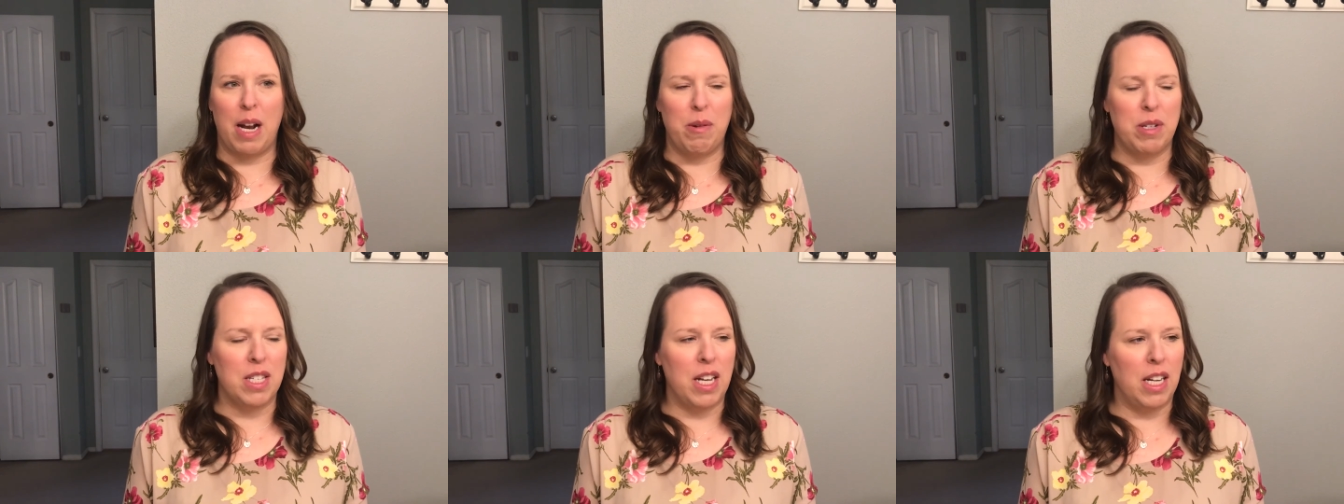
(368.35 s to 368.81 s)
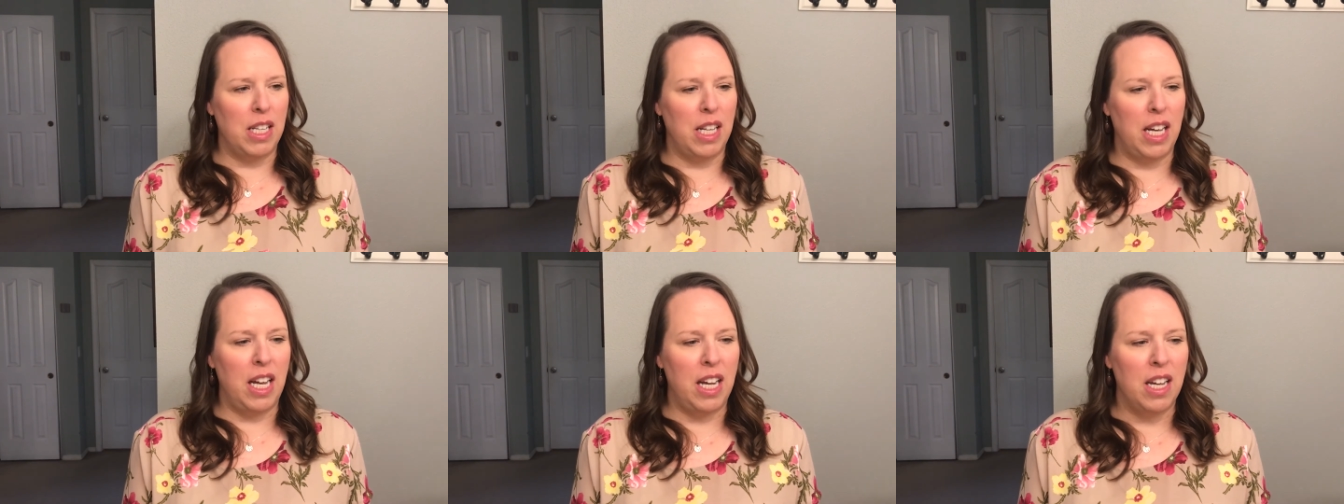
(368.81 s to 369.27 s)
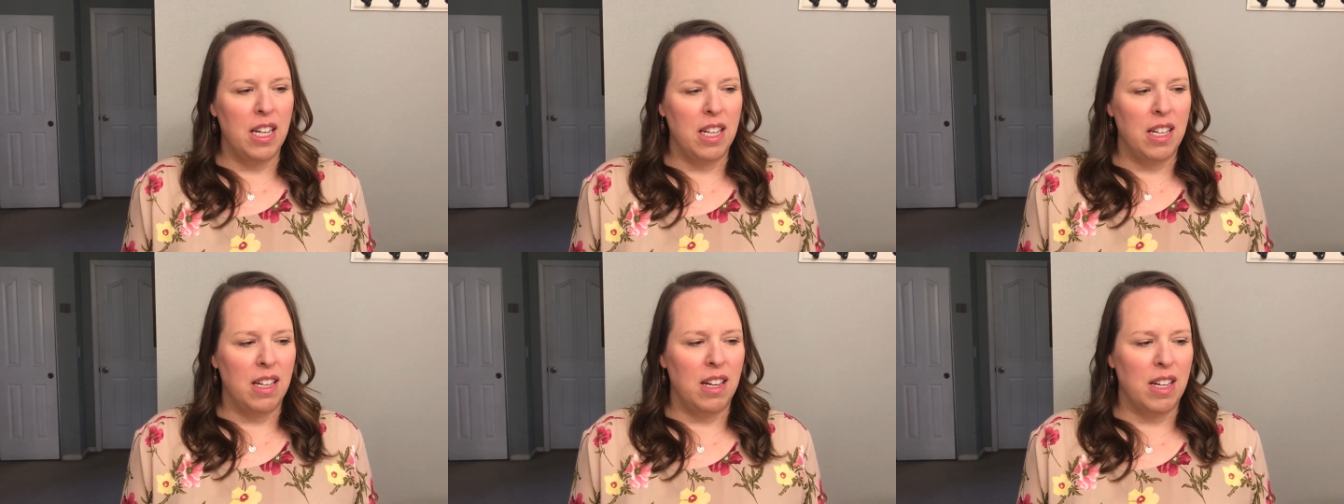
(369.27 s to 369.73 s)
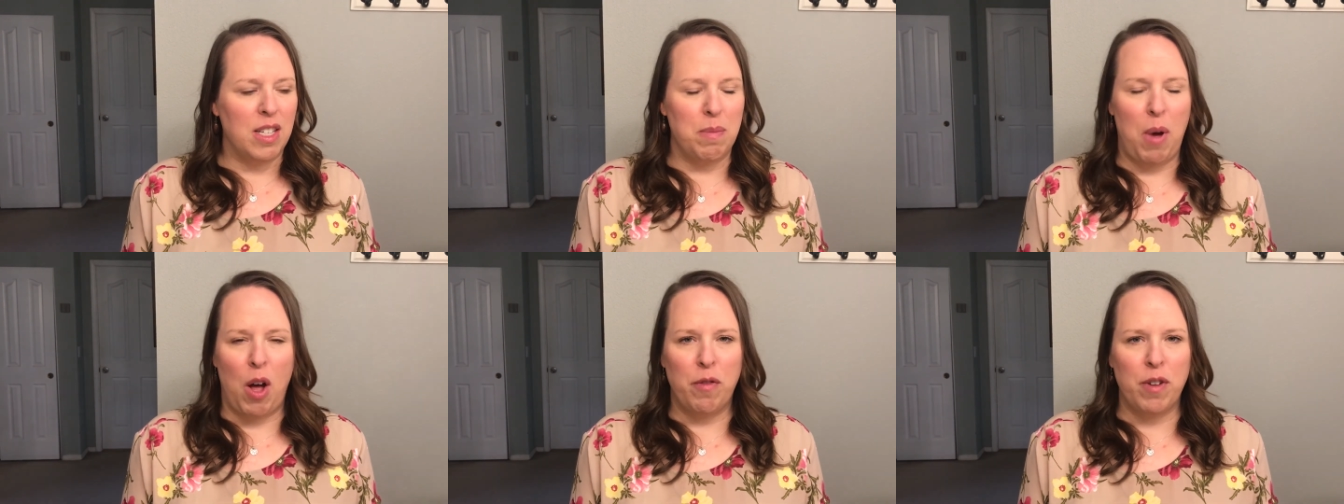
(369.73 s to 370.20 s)
I was suddenly a
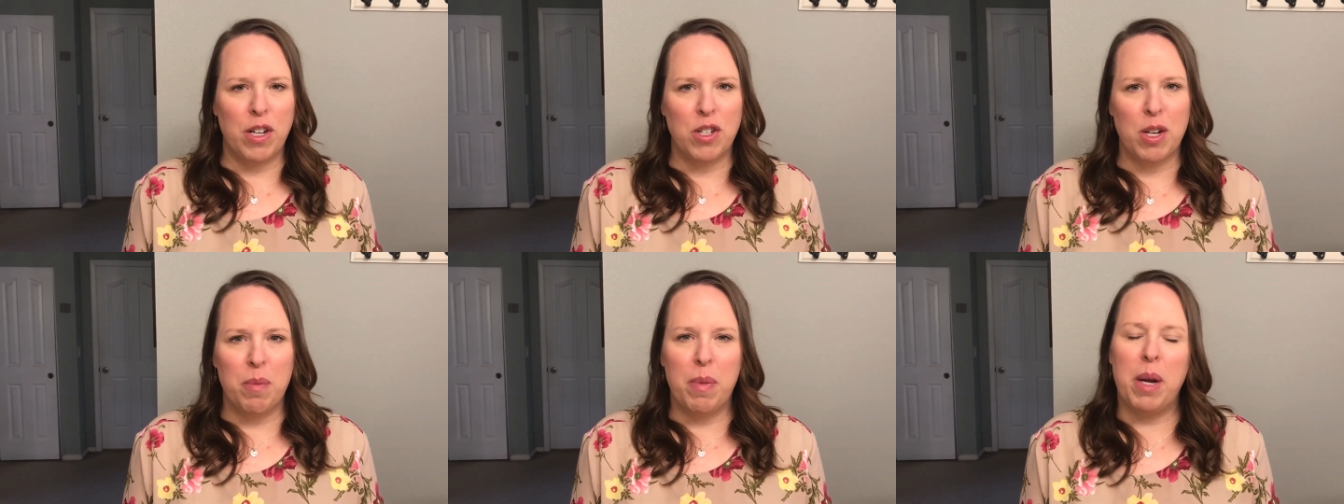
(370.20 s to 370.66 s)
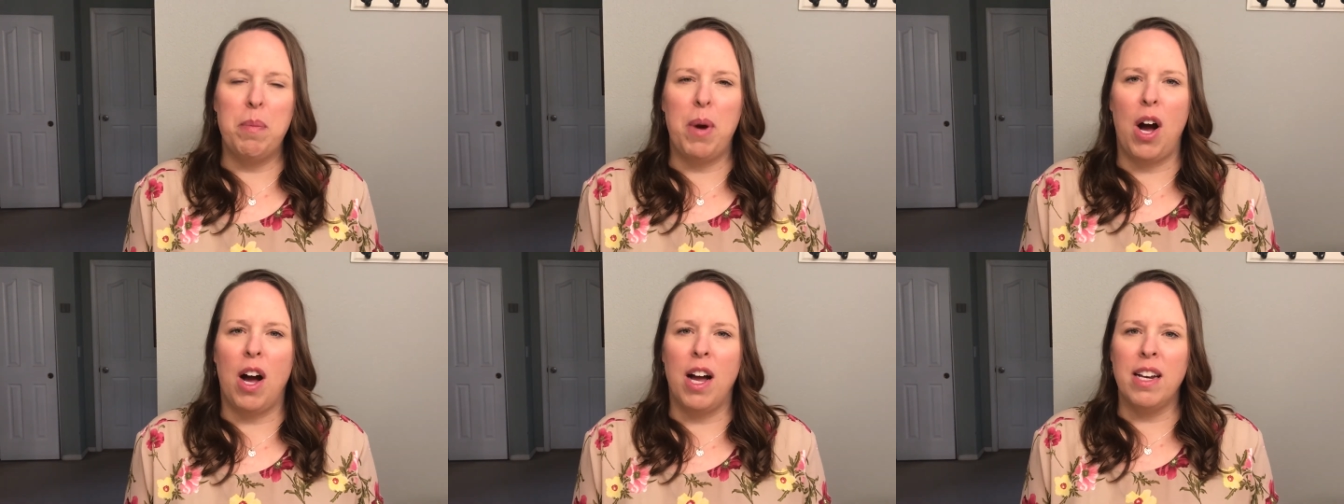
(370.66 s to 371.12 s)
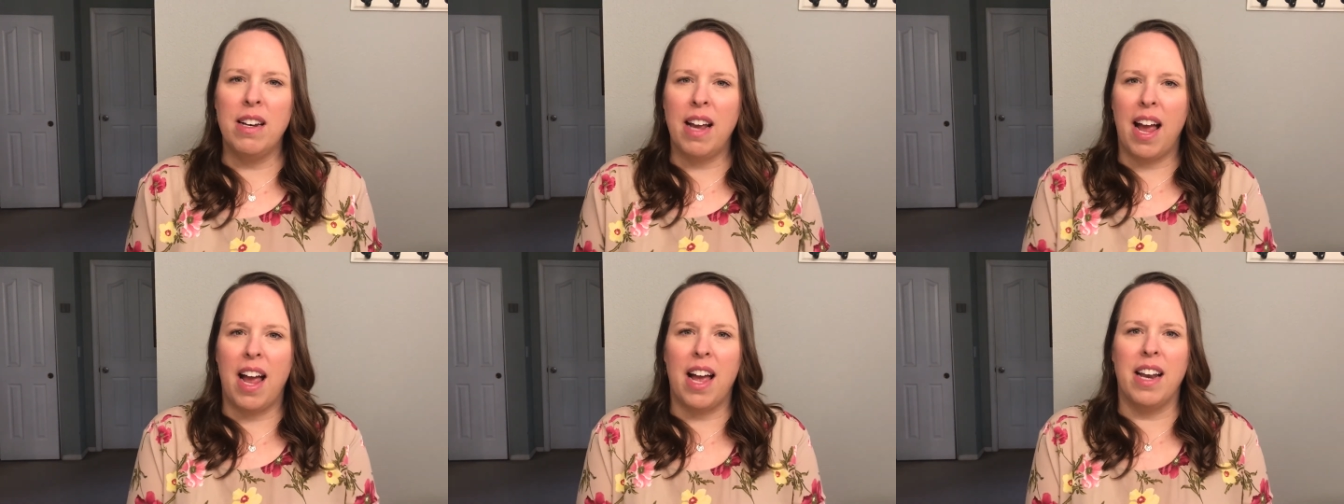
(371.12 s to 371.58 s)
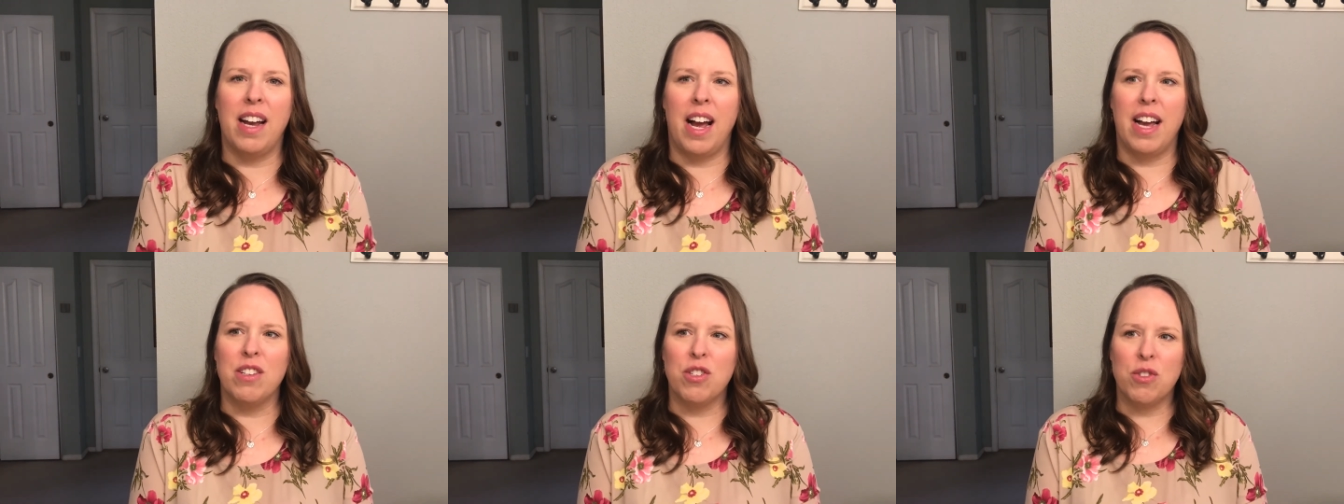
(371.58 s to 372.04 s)
small fish in a big pond, and
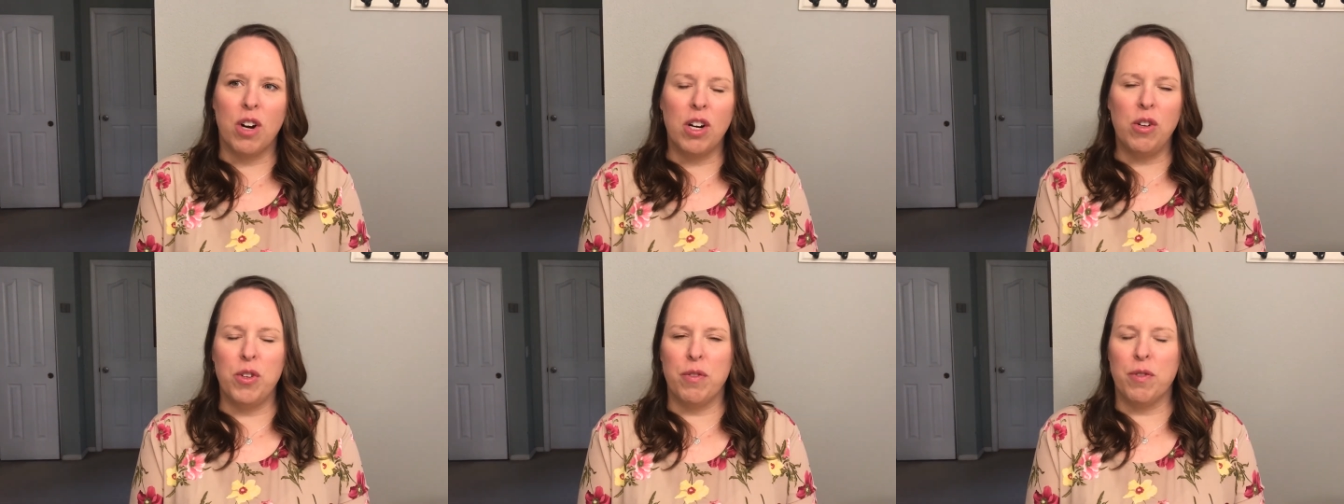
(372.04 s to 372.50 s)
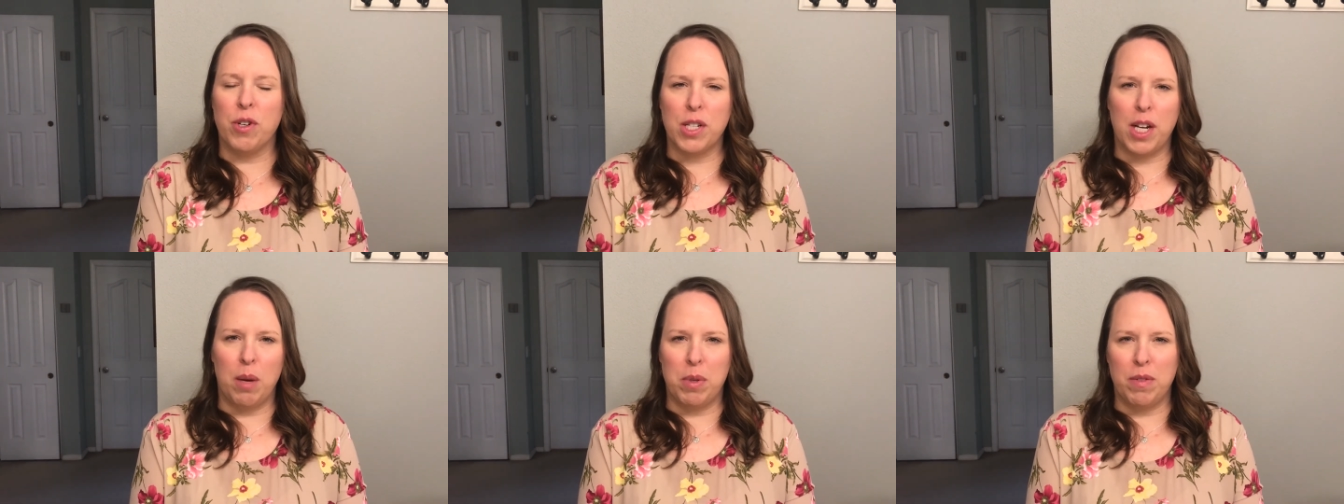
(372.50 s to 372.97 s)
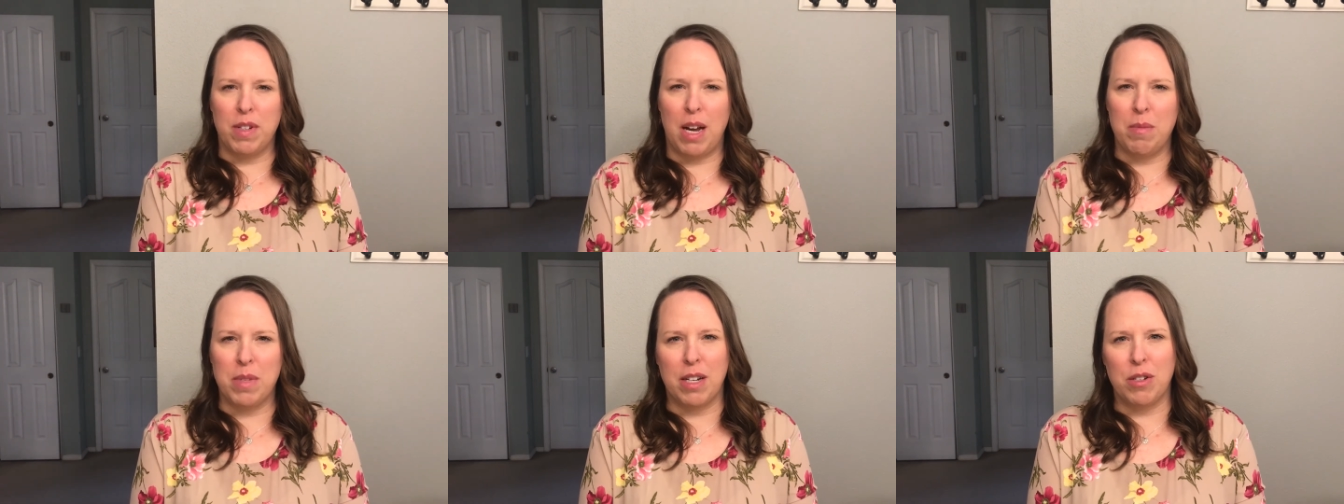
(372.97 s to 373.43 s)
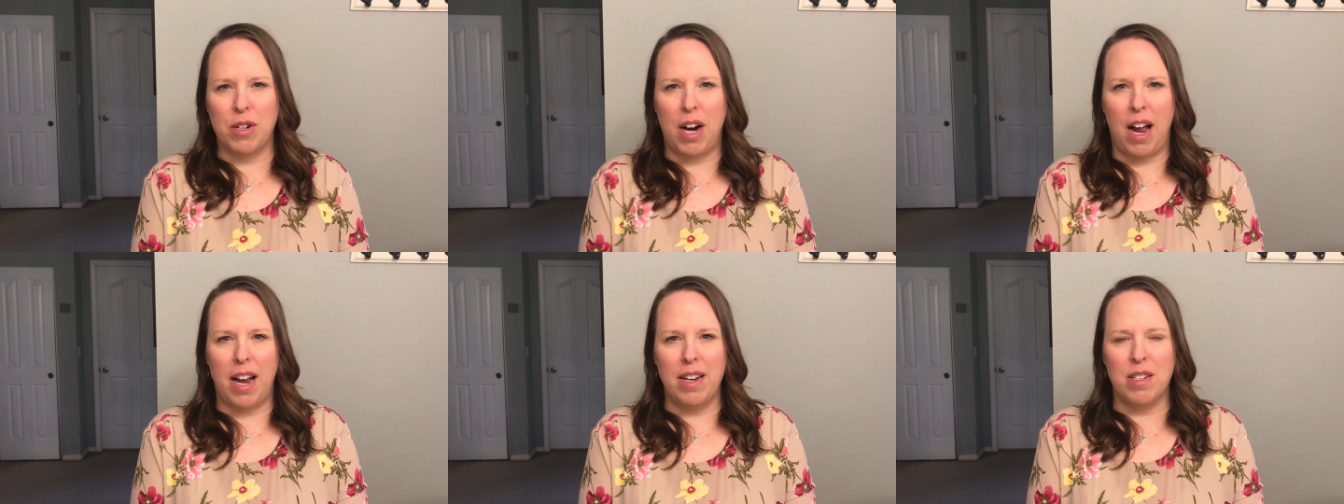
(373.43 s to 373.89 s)
I struggled the first couple of times I
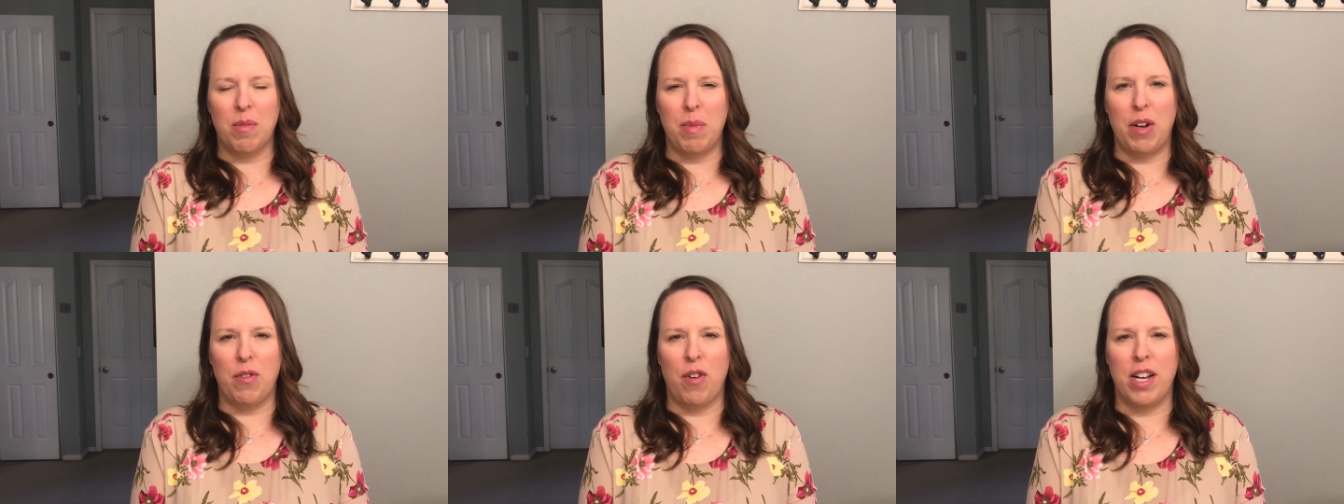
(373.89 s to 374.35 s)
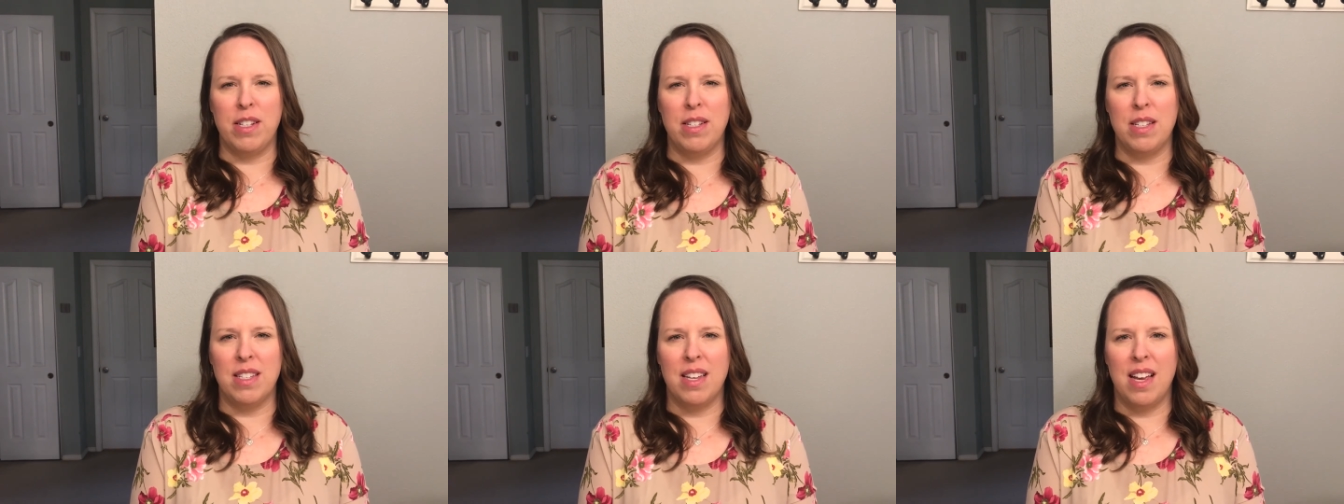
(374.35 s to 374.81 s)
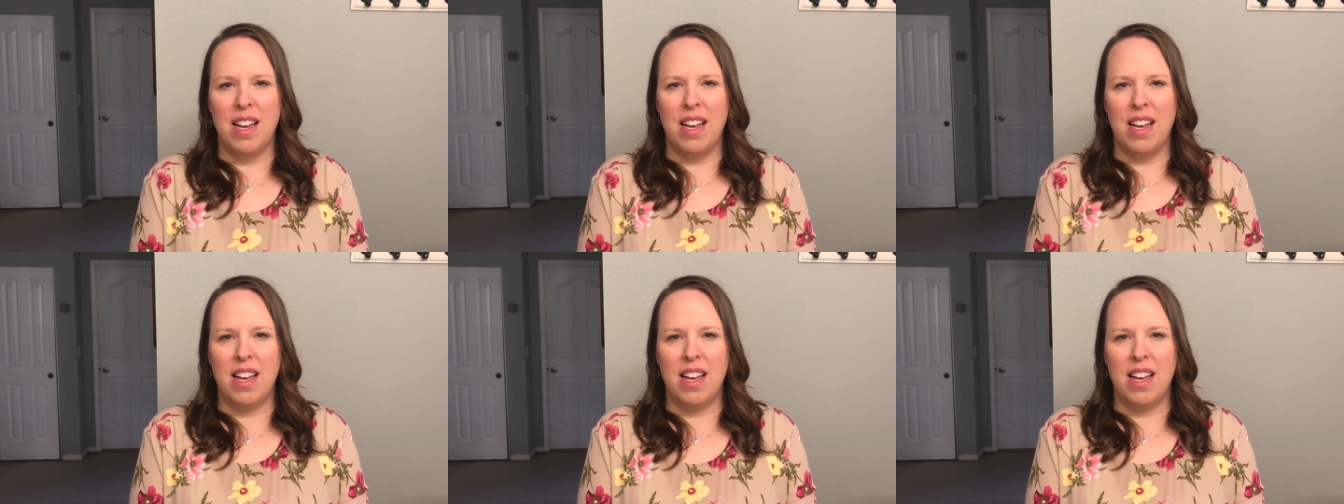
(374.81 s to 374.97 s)
tried to make friends.